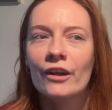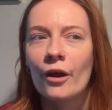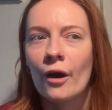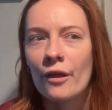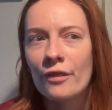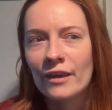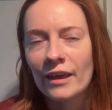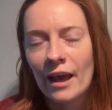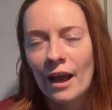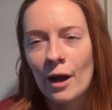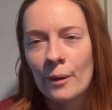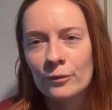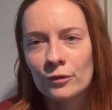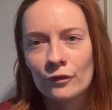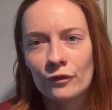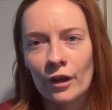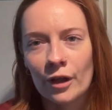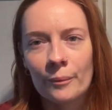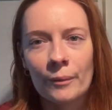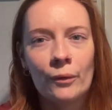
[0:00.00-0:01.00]
know, I think it helps
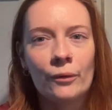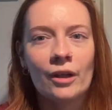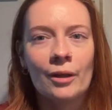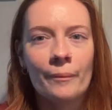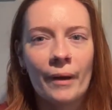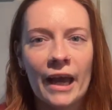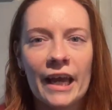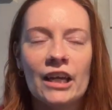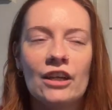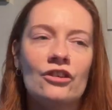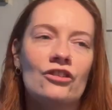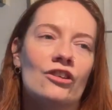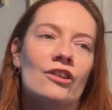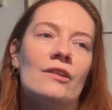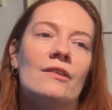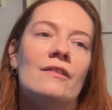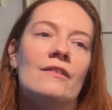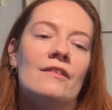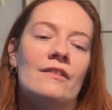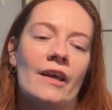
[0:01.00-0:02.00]
with like building
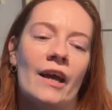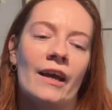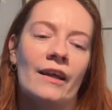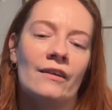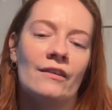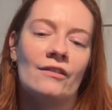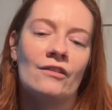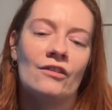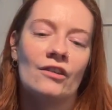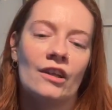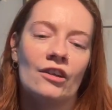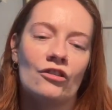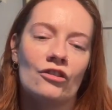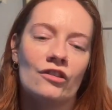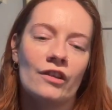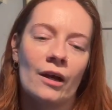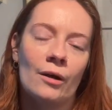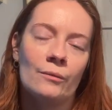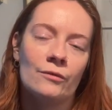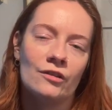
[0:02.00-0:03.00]
patience, and it
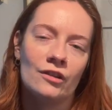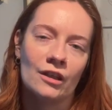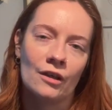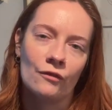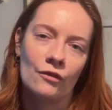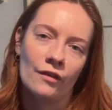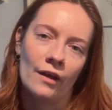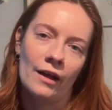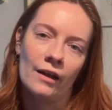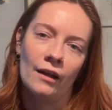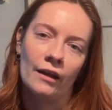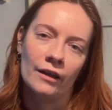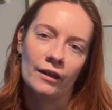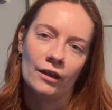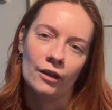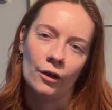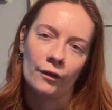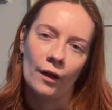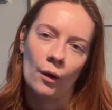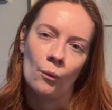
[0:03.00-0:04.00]
just helps to give you that, like,
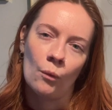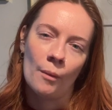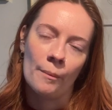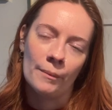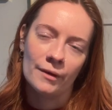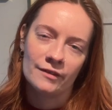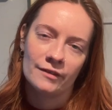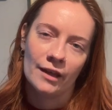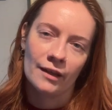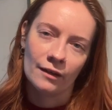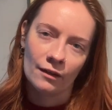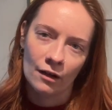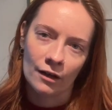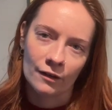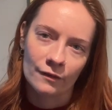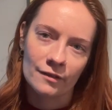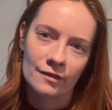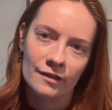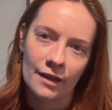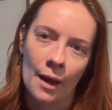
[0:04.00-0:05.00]
you know, that one percent kind
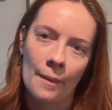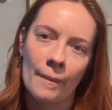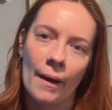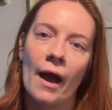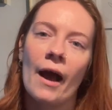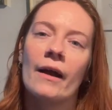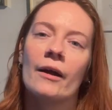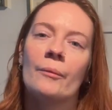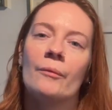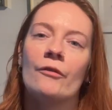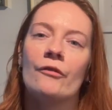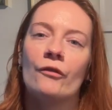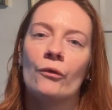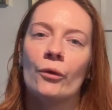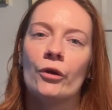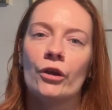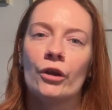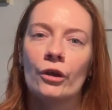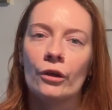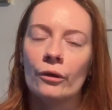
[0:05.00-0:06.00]
of step back
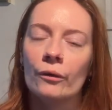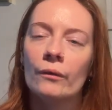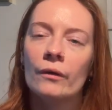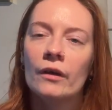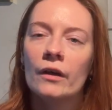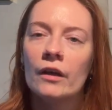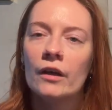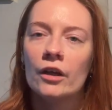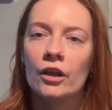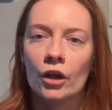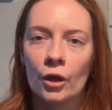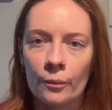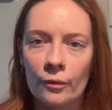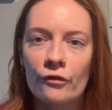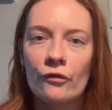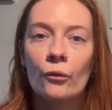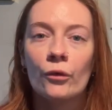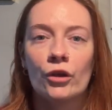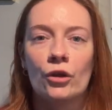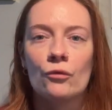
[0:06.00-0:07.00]
before you you know
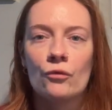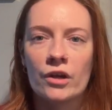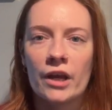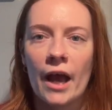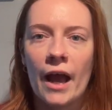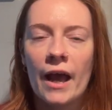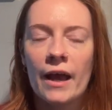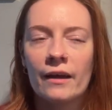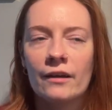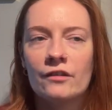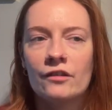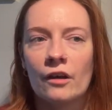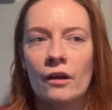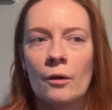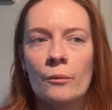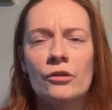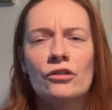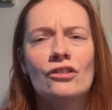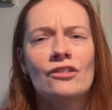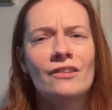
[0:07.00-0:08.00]
before you react,
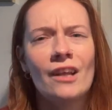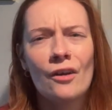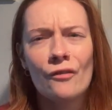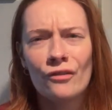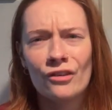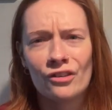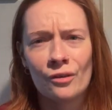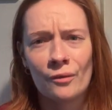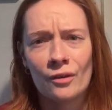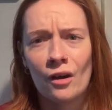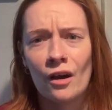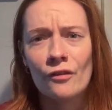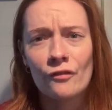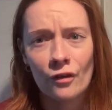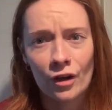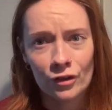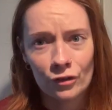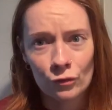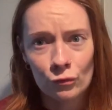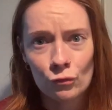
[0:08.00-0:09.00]
um, which is definitely something I
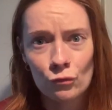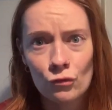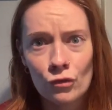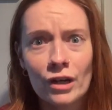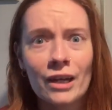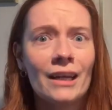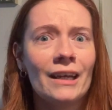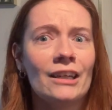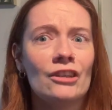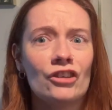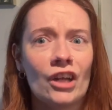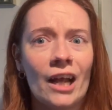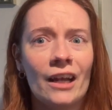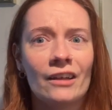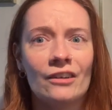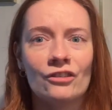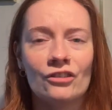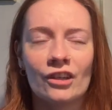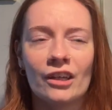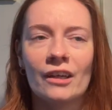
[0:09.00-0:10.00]
find really
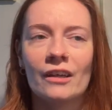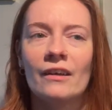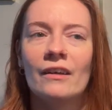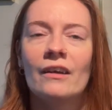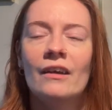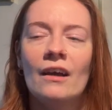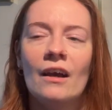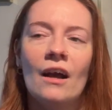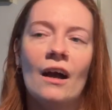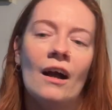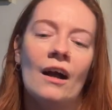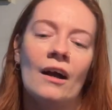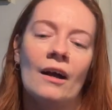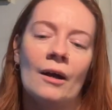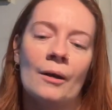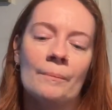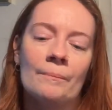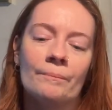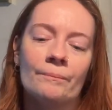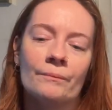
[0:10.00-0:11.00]
challenging.
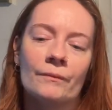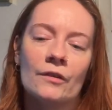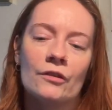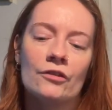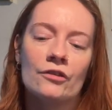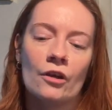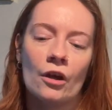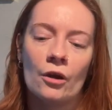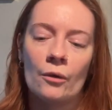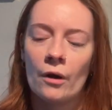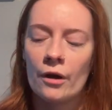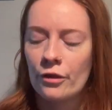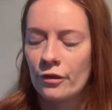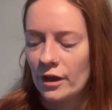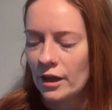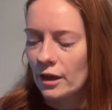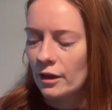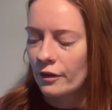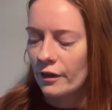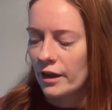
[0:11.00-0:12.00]
Um, so I
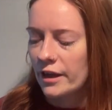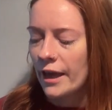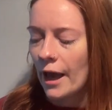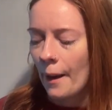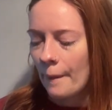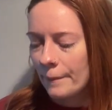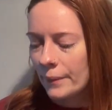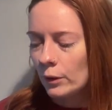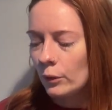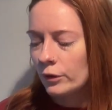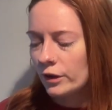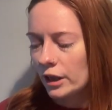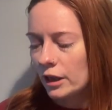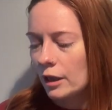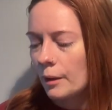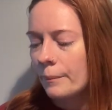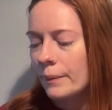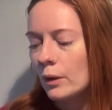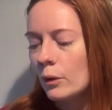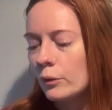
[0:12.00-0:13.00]
think that, yeah, building
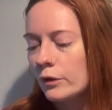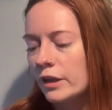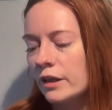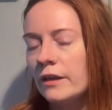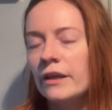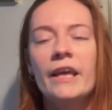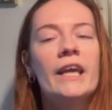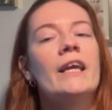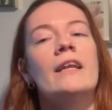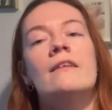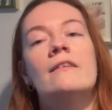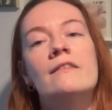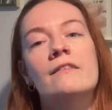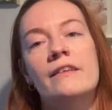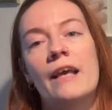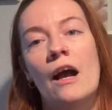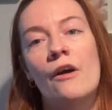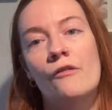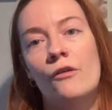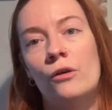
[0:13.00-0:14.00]
building in
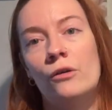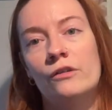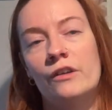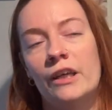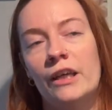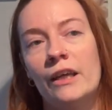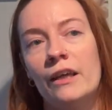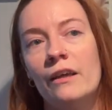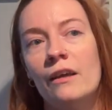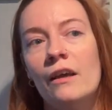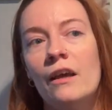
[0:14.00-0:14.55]
scaffolding